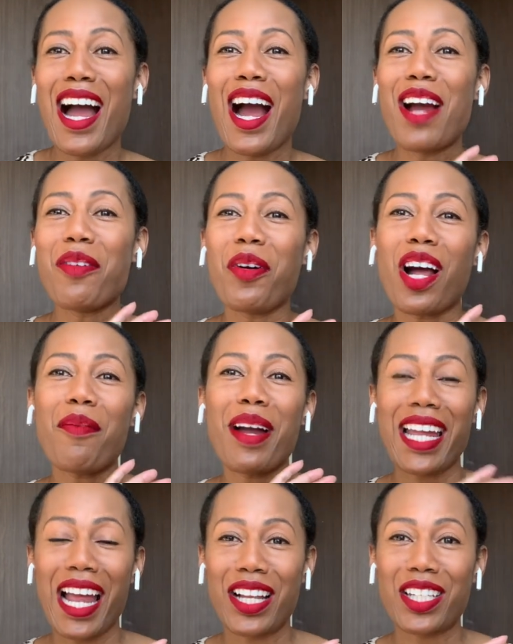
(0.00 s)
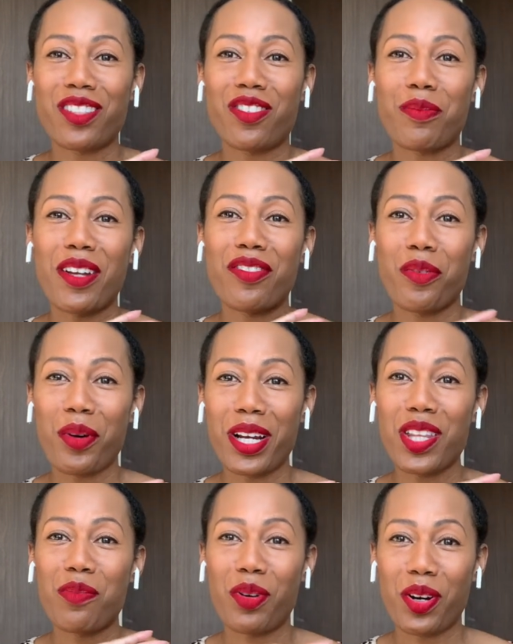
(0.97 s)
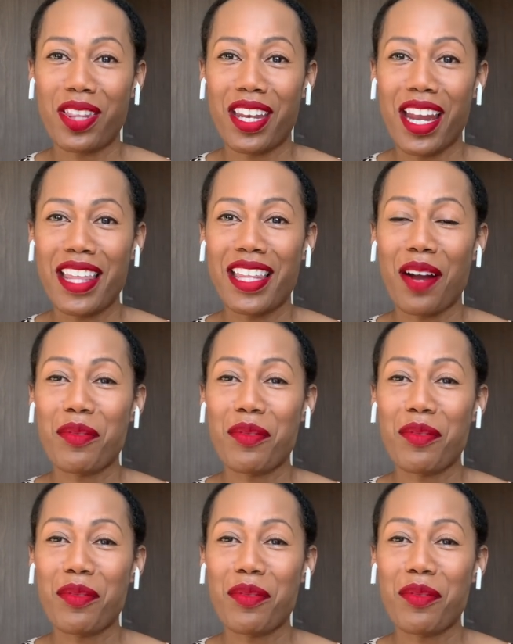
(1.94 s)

I wrote on my calendar for my 40th birthday that I